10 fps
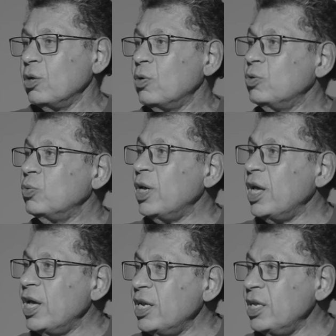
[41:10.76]
Go to
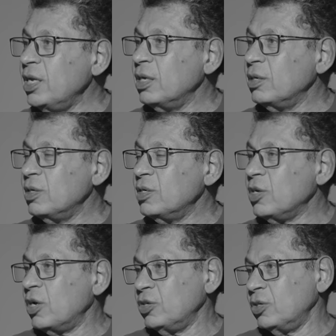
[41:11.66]
any
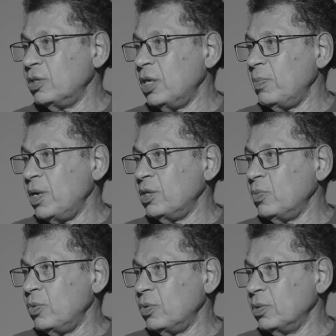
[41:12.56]
discussion about the
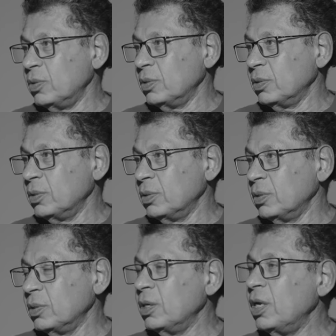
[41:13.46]
war
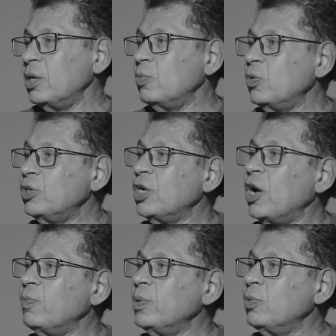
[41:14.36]
and watch
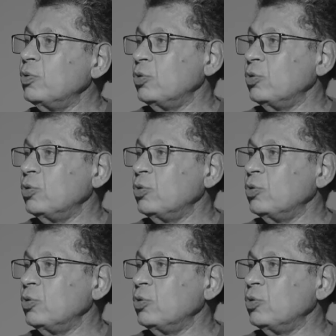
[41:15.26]
how people